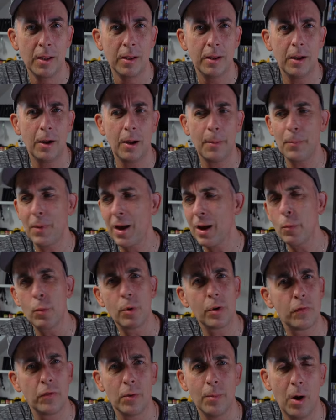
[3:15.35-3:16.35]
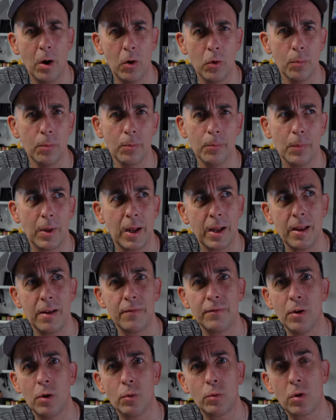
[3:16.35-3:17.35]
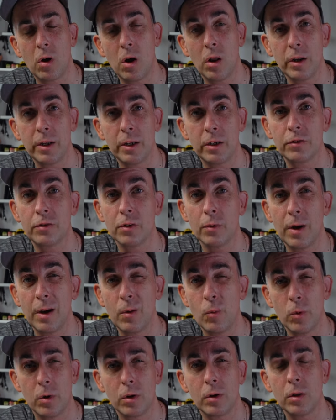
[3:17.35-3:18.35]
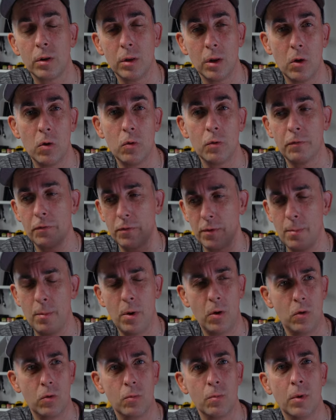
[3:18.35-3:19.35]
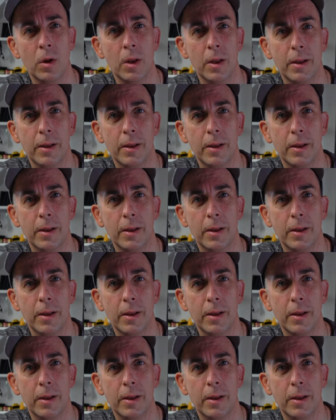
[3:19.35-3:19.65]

Um, I work from home, I have no colleagues, so I work alone from home.